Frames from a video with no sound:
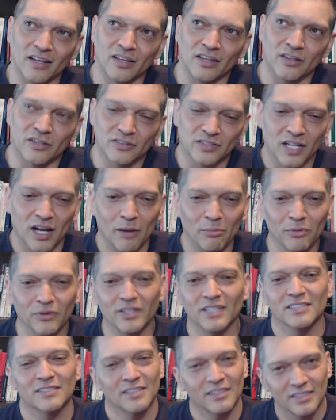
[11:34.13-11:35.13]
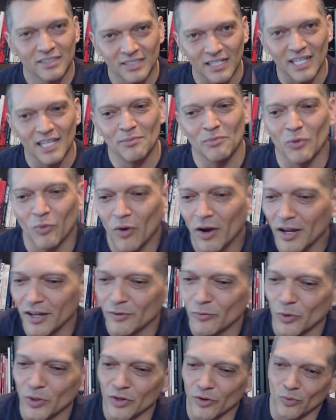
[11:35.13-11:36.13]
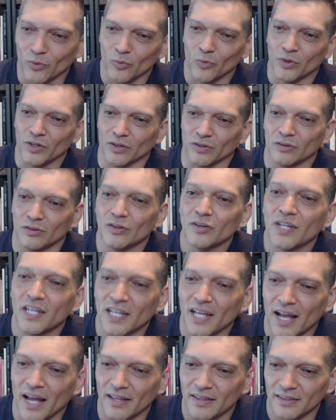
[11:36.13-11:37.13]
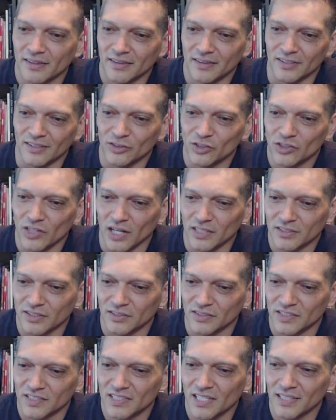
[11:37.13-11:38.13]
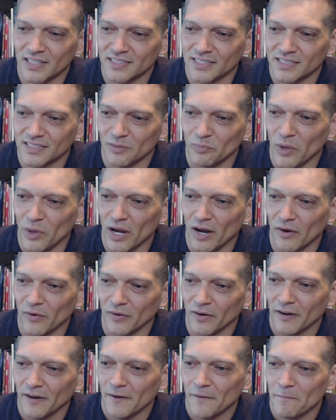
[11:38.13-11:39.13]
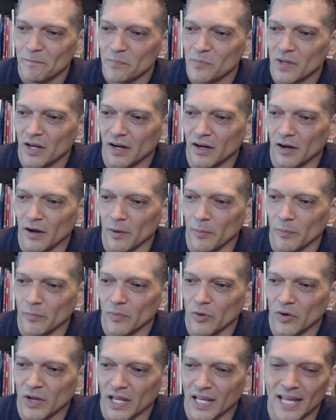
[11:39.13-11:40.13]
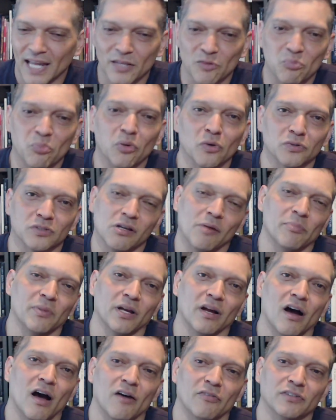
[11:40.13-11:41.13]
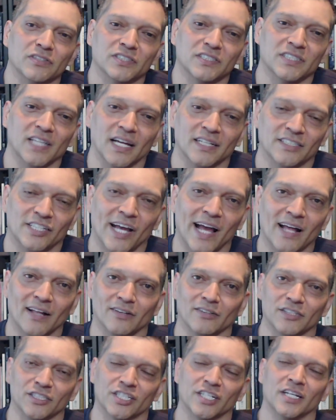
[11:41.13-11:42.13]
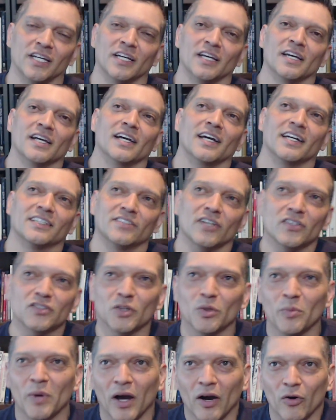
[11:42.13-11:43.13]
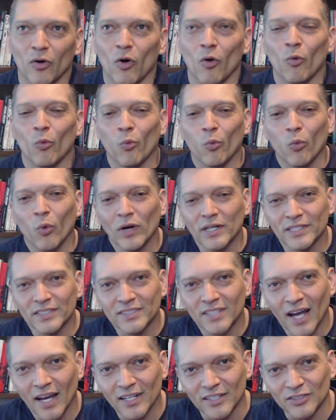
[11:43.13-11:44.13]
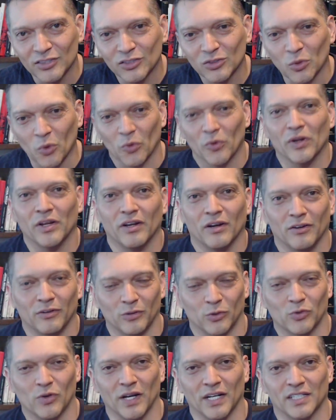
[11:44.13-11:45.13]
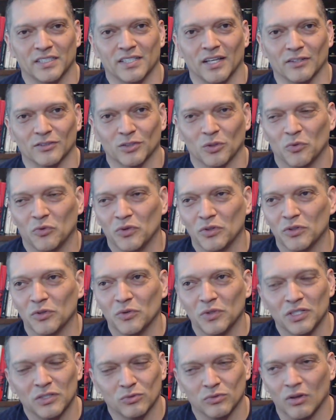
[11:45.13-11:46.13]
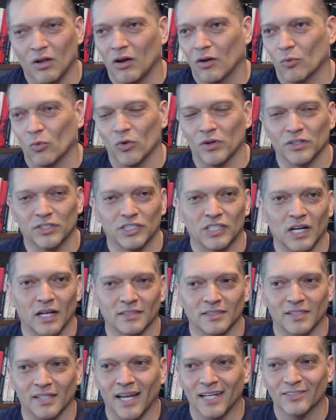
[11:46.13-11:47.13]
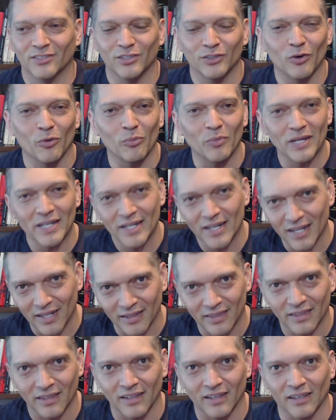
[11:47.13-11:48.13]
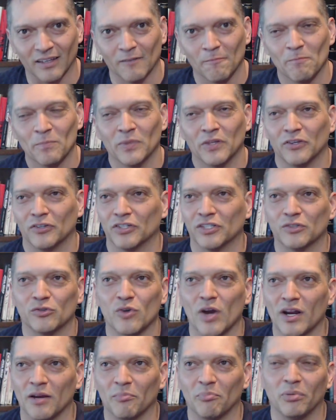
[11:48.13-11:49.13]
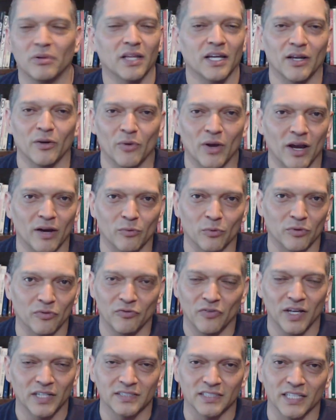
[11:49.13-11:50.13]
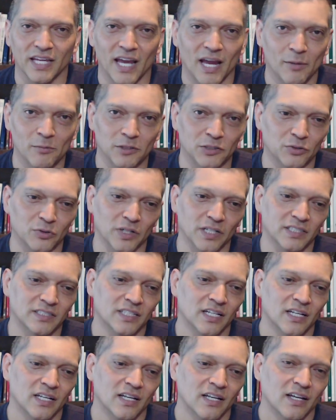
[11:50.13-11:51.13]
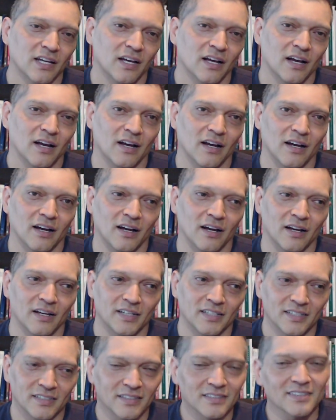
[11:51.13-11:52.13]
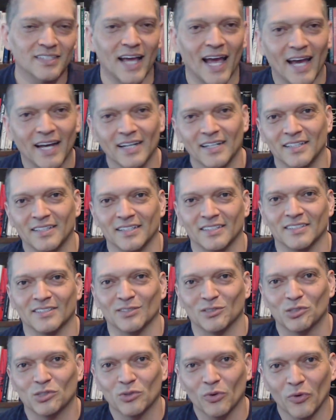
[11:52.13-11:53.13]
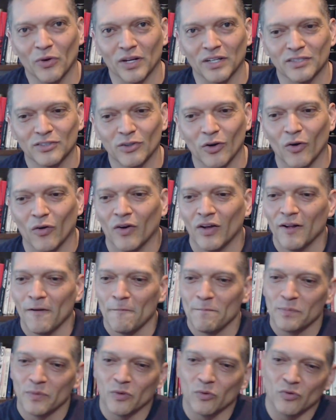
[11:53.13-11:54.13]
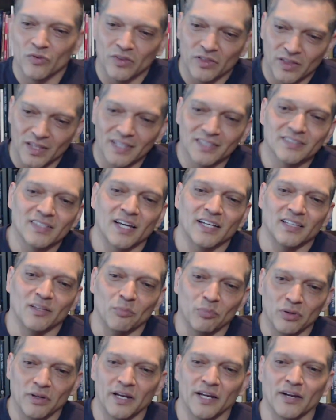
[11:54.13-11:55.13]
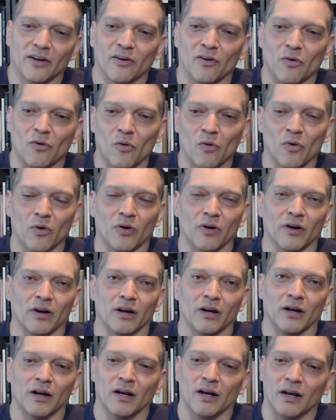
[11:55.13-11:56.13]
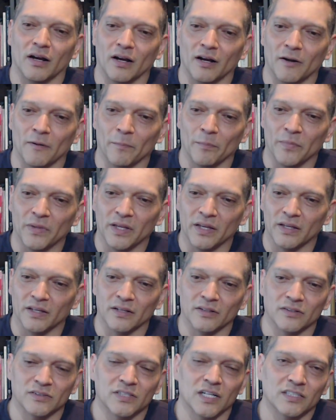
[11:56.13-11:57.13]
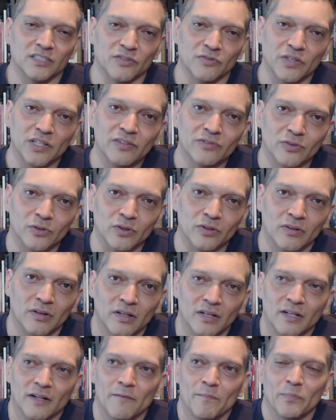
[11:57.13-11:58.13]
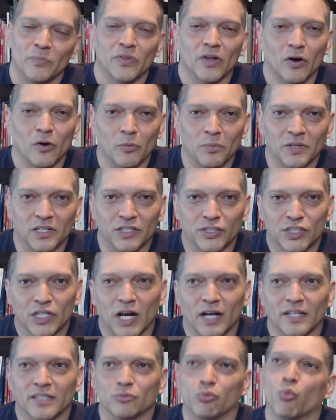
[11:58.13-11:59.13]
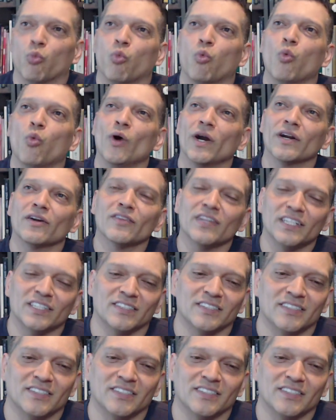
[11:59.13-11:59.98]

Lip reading: there's a couple things to keep in mind when you're looking at these shots, because it's not just about okay, can you pull something off and just that challenge. It's also about what kind of story are you trying to tell. So if you do these long one shots and they actually don't mean anything, you're just trying to play around with fancy camera tricks, it doesn't add anything to the story. So things like The Player, or in Touch of Evil, the opening shot is, what are they